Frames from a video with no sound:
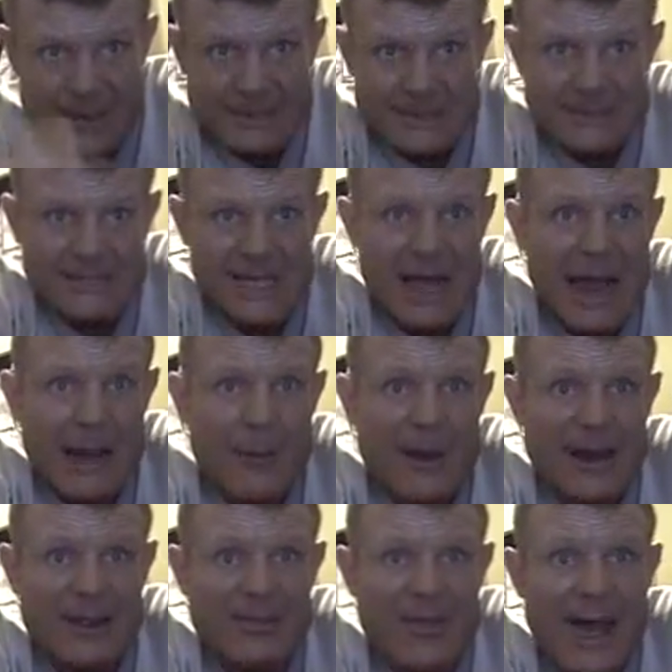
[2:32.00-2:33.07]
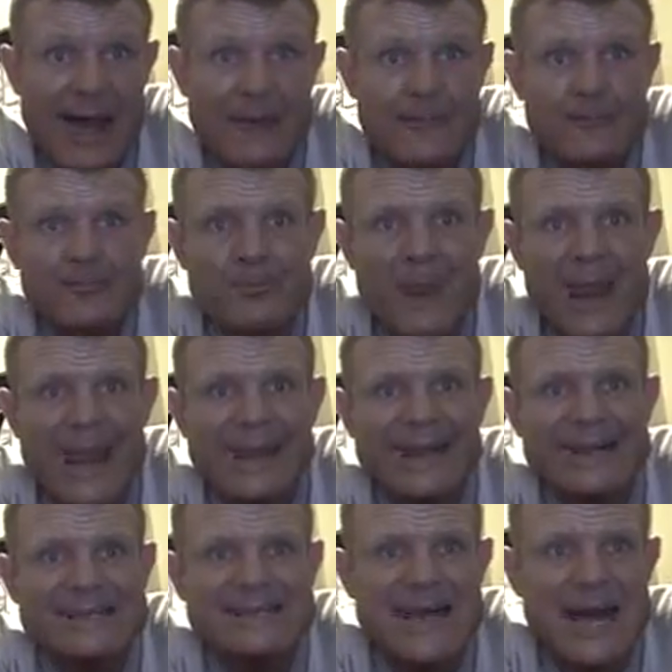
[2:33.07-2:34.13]
it. Now, ironic thought.
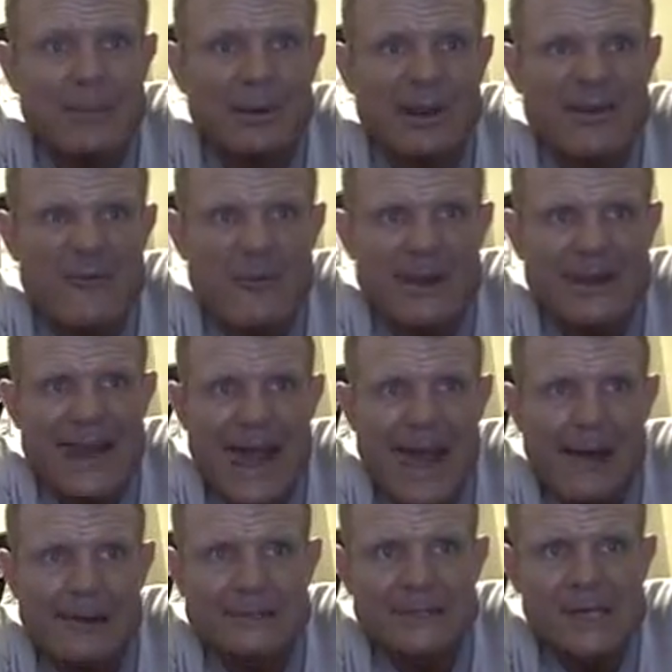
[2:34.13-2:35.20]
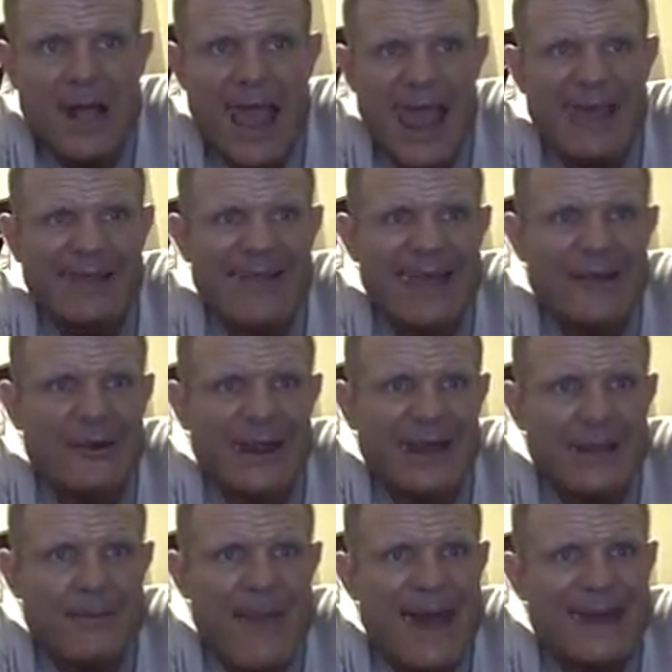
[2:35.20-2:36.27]
Idiots not believing me now and later
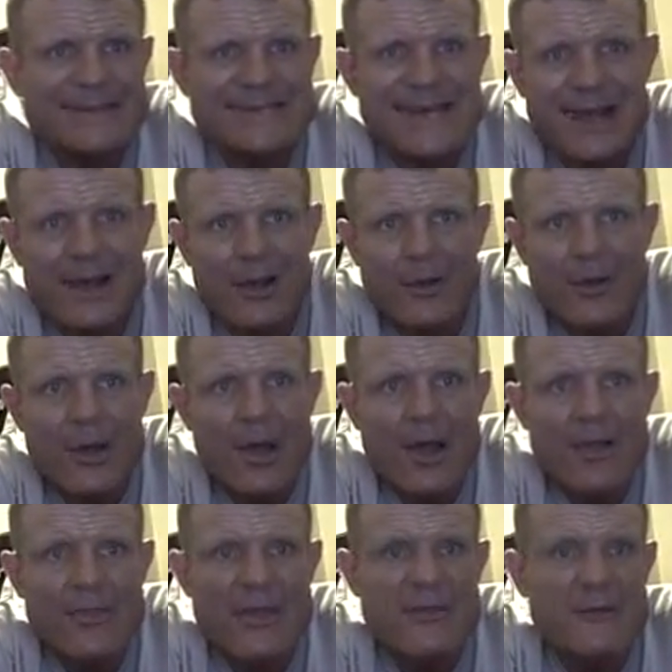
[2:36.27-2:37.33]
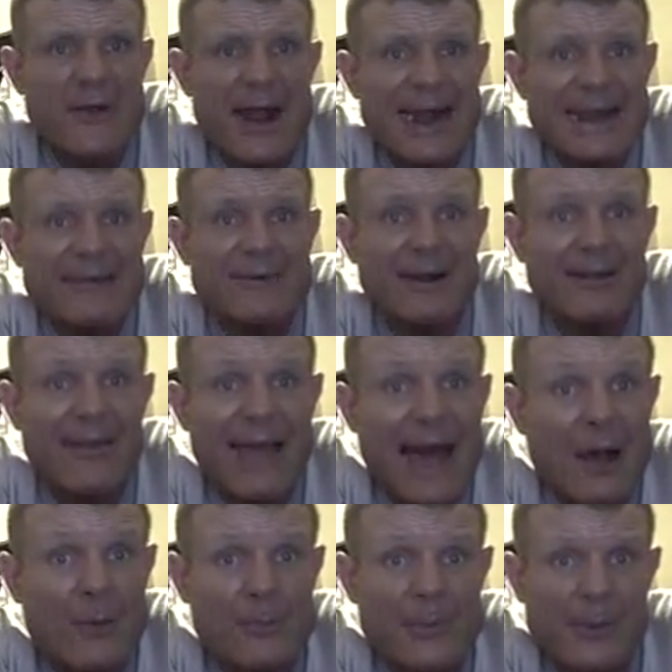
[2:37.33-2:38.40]
getting mad as hell that they're not even
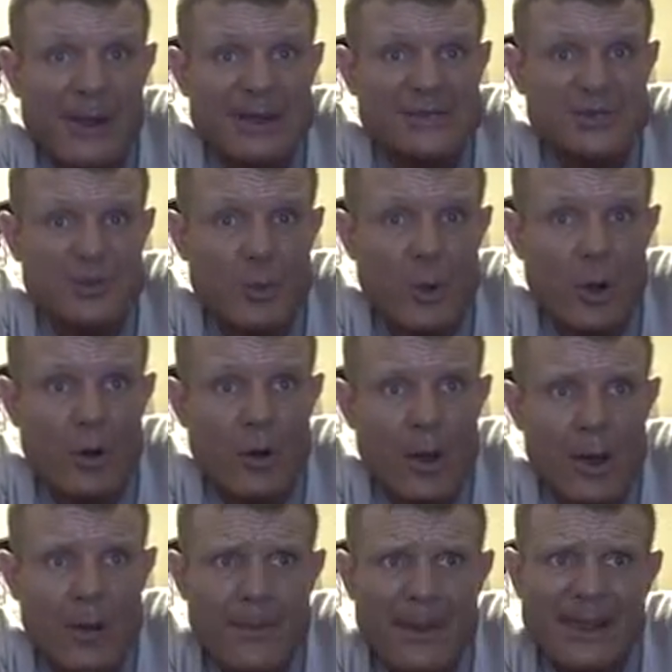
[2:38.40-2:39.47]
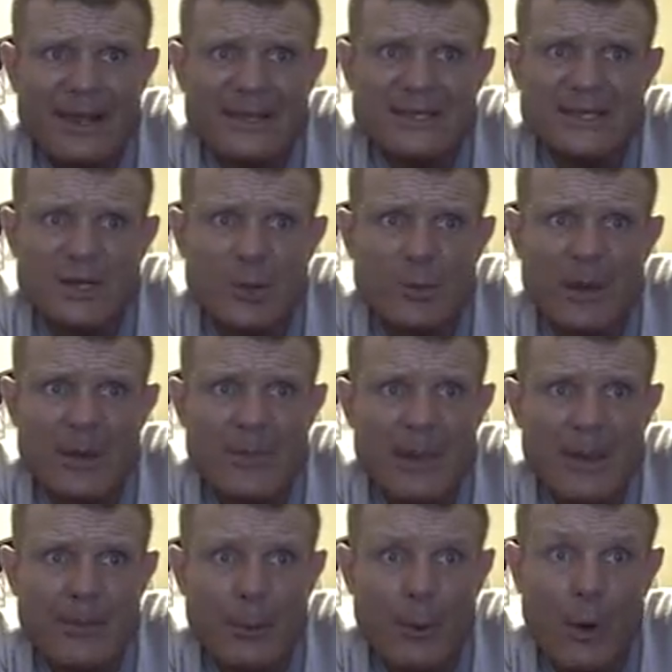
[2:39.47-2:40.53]
allowed Pure H2O because too many
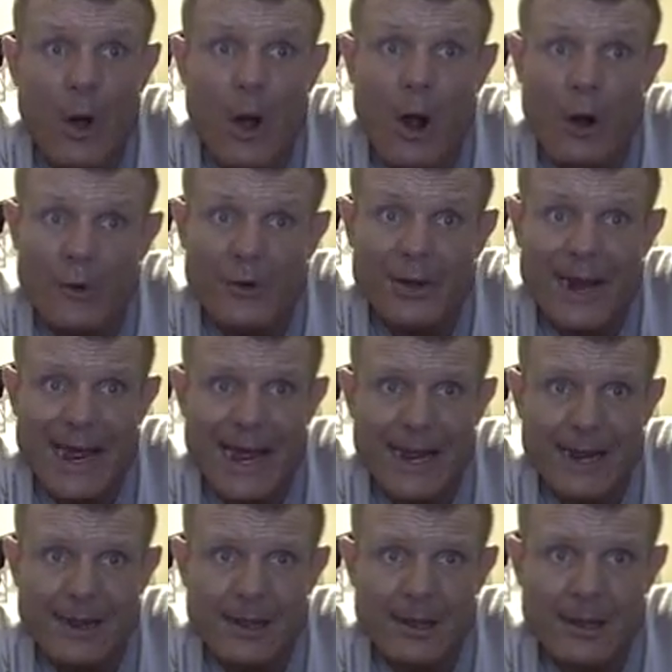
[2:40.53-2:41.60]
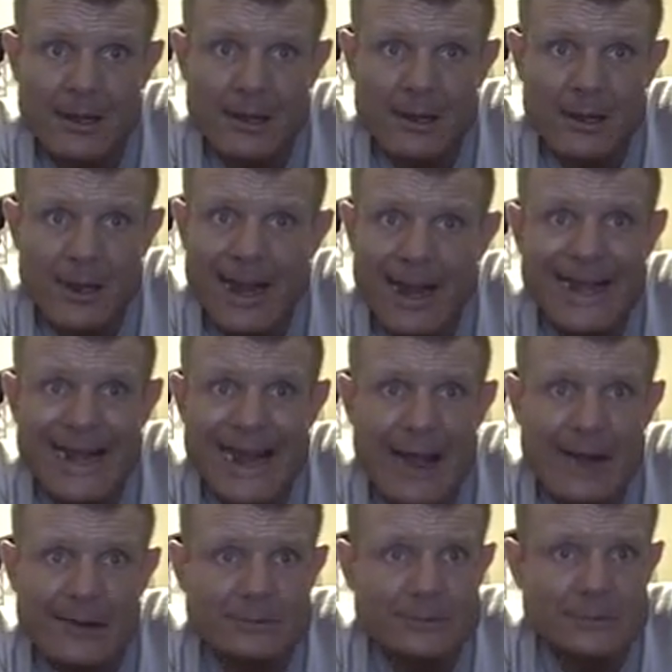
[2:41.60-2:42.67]
people aren't dying.
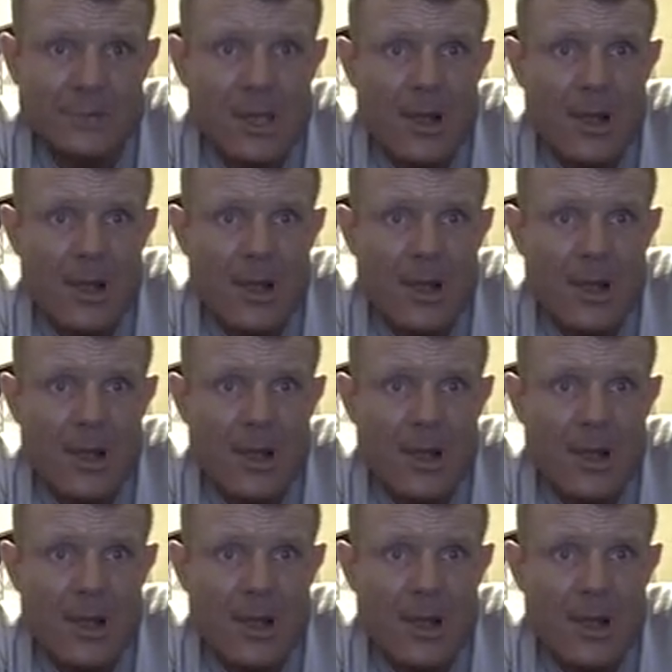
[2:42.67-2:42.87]
Anyhow,